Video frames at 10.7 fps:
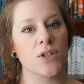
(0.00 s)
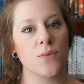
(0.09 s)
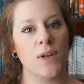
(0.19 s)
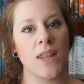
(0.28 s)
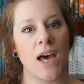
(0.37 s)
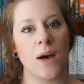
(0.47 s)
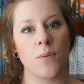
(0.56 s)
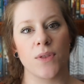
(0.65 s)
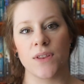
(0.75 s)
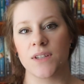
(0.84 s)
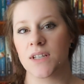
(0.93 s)
to read that
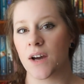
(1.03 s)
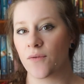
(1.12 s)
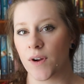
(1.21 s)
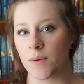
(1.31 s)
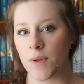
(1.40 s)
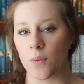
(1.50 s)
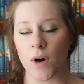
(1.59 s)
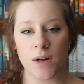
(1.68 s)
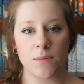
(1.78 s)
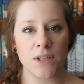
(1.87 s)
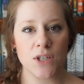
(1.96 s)
within the time frame they
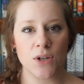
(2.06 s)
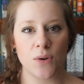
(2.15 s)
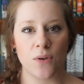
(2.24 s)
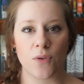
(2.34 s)
wanted me to.